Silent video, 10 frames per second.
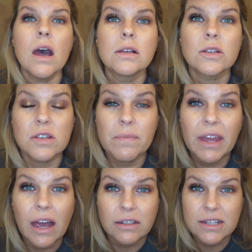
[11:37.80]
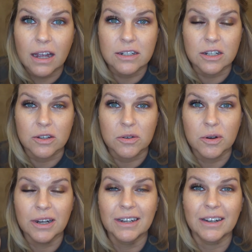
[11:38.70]
So something else I do,
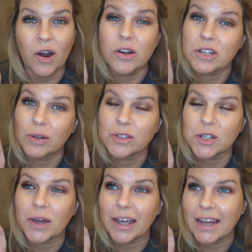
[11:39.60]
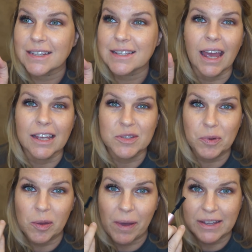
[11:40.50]
or don't do I guess, is
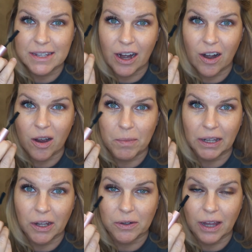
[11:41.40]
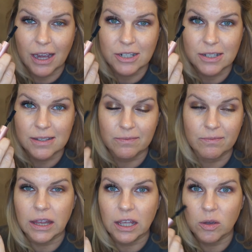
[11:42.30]
put mascara on my lower lashes.
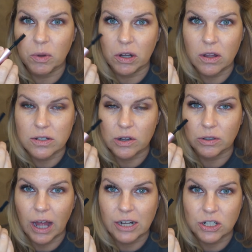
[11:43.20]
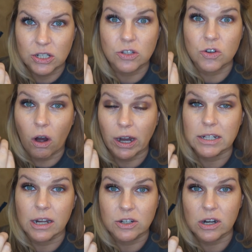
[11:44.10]
Anything you put on those lower lashes is drawing
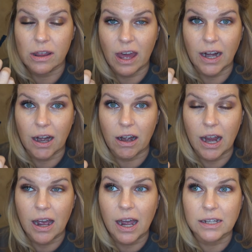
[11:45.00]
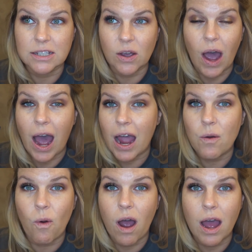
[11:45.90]
attention to that area, and so
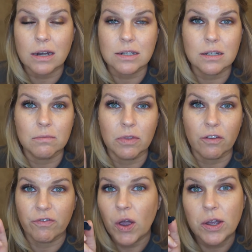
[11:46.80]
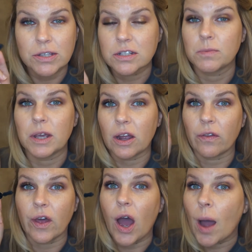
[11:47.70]
I want the focus to be
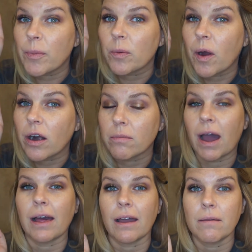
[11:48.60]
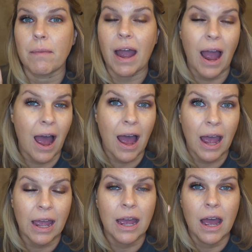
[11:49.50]
on the upper part of my
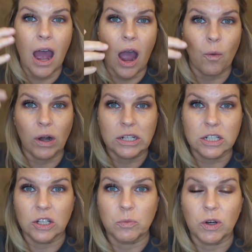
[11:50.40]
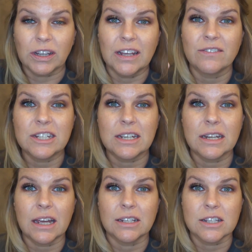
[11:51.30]
eye. I want it to look more lifted,
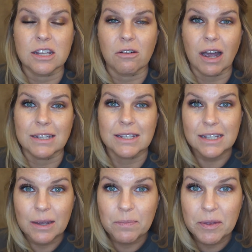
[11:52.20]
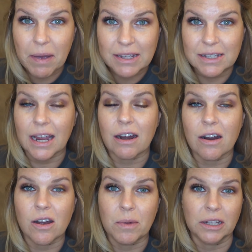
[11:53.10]
and so I skip the
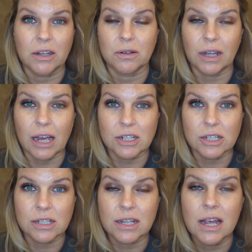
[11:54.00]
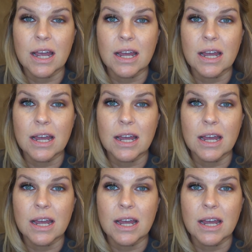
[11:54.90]
mascara on my lower lashes.